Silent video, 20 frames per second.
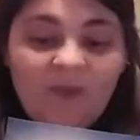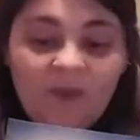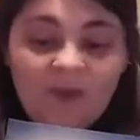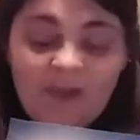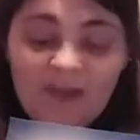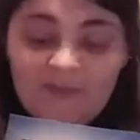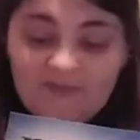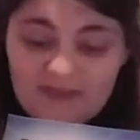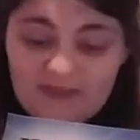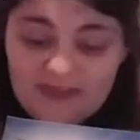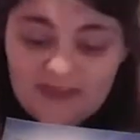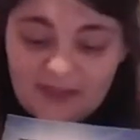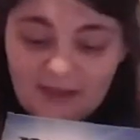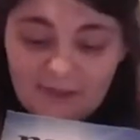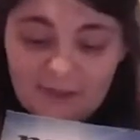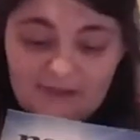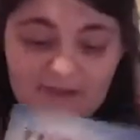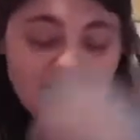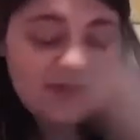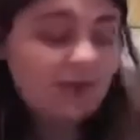I'll have to see how
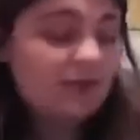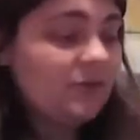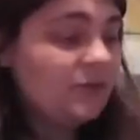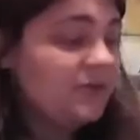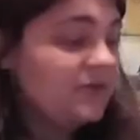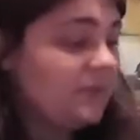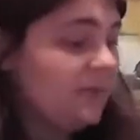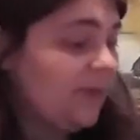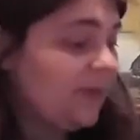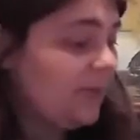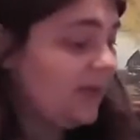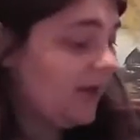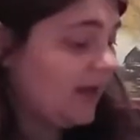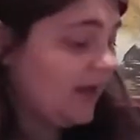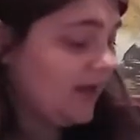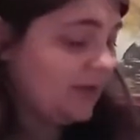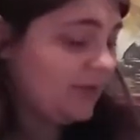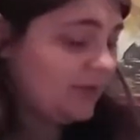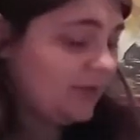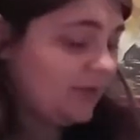this goes. Maybe
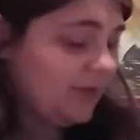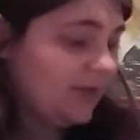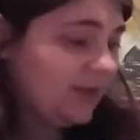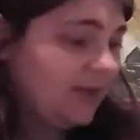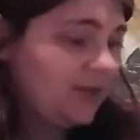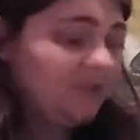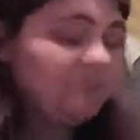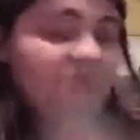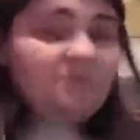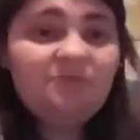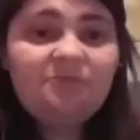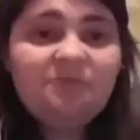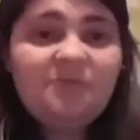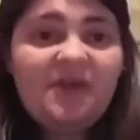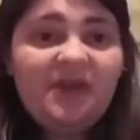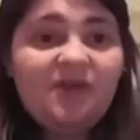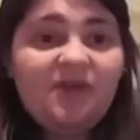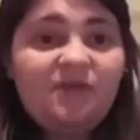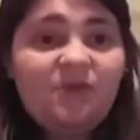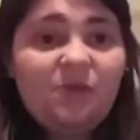I will um,
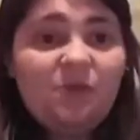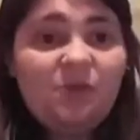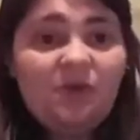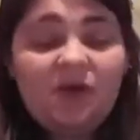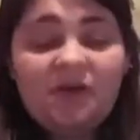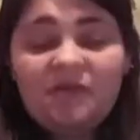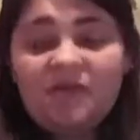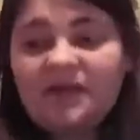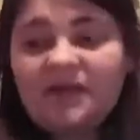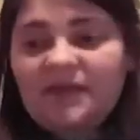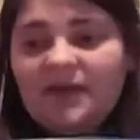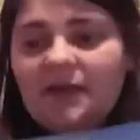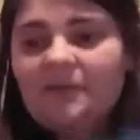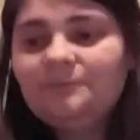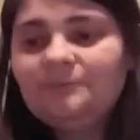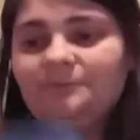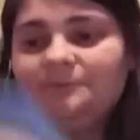pick a few more of these up.